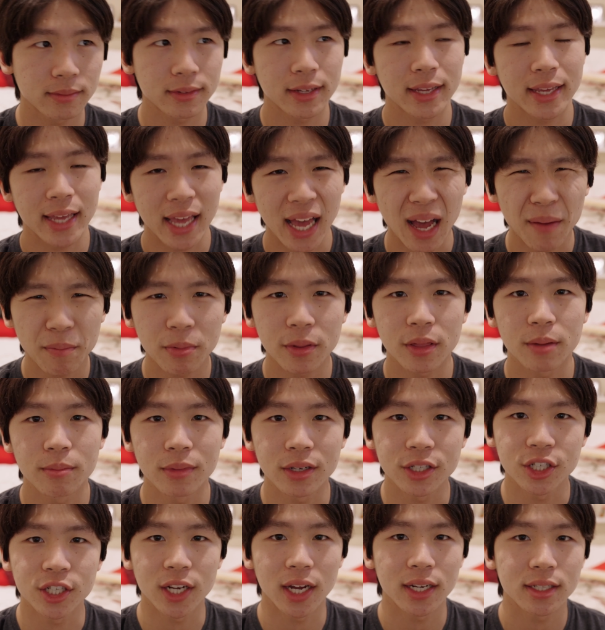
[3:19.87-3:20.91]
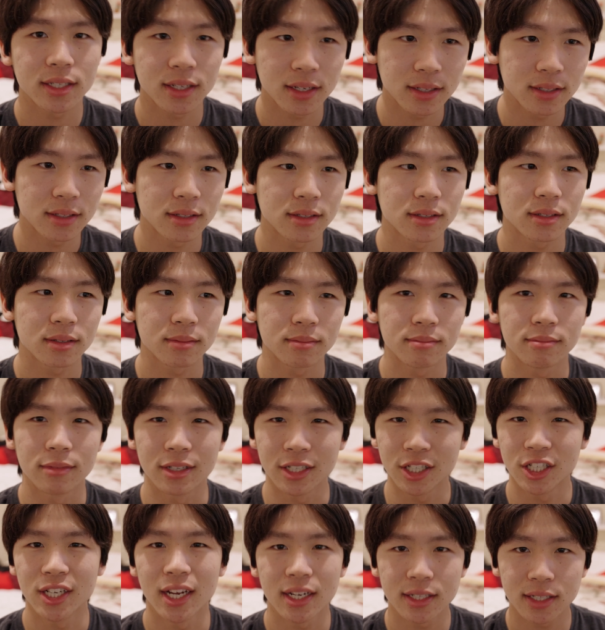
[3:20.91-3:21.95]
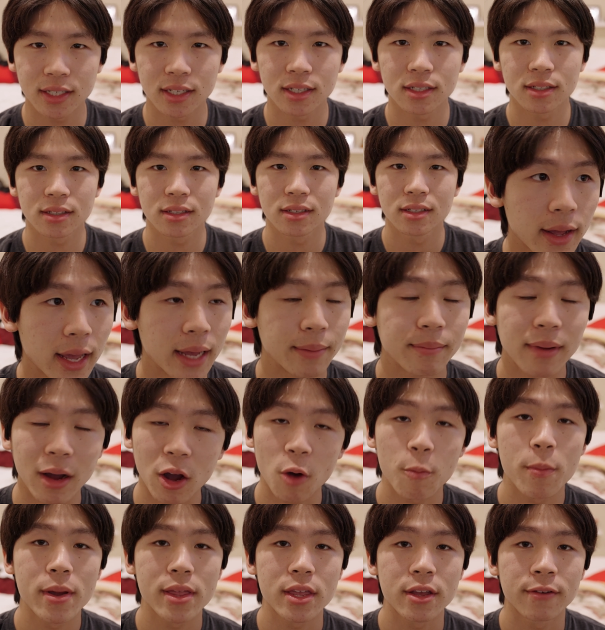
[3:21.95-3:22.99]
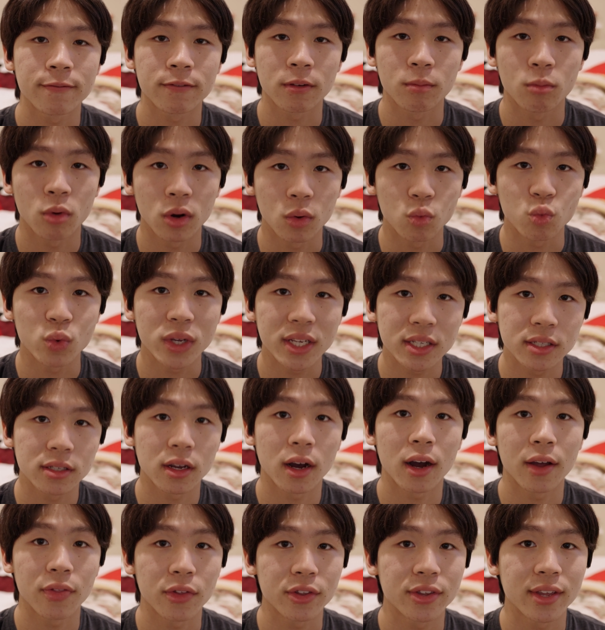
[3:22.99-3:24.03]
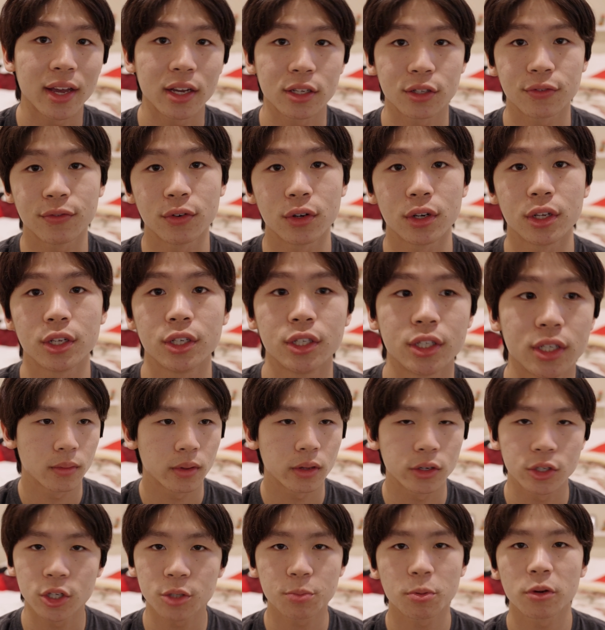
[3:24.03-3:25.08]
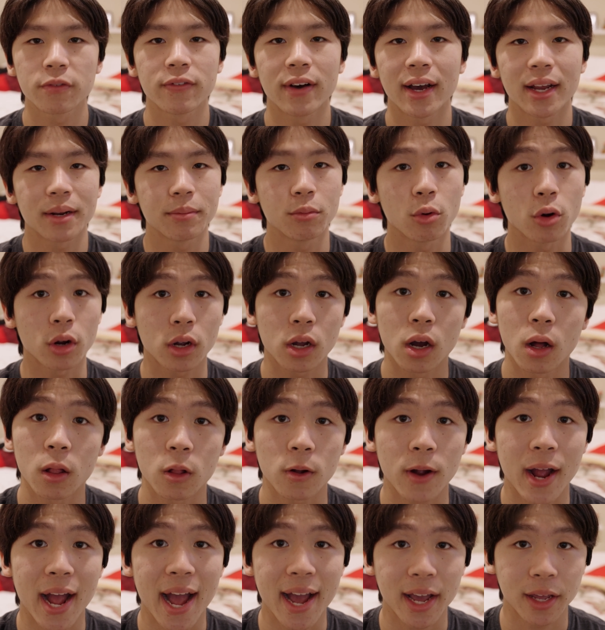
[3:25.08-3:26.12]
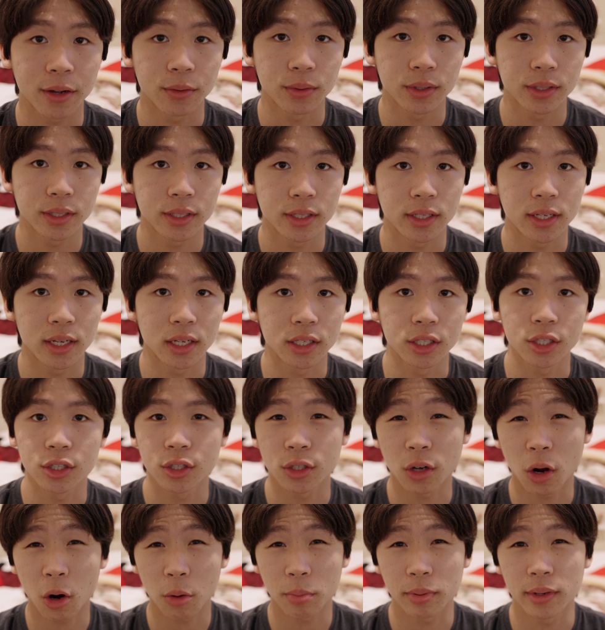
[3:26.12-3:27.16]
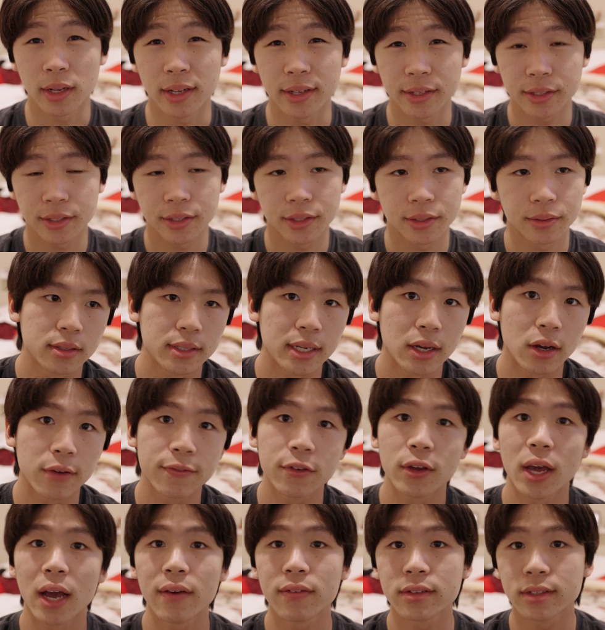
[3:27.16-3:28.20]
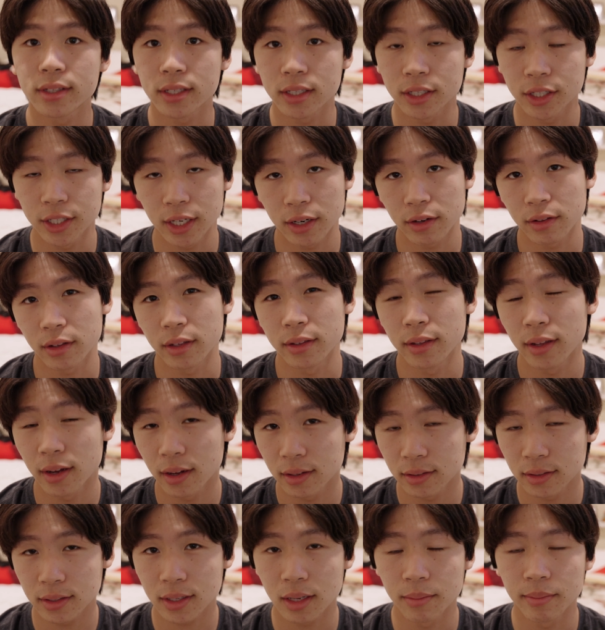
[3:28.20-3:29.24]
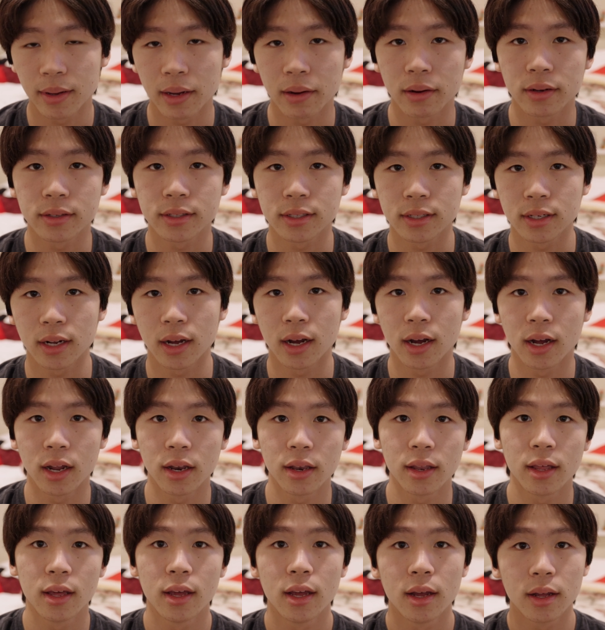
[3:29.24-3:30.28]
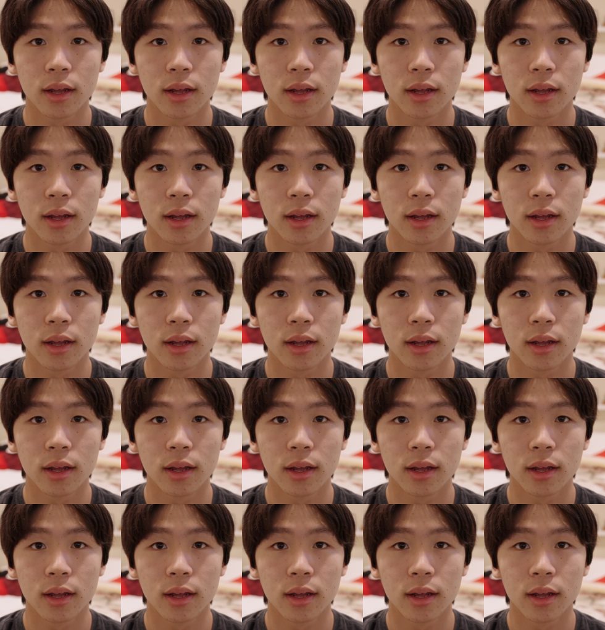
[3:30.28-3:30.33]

kept the magenta. In my opinion, from what we saw in the test footage, just provided more color accuracy and sharpness. Now, if you haven't seen Geraldine Dunn's comparison on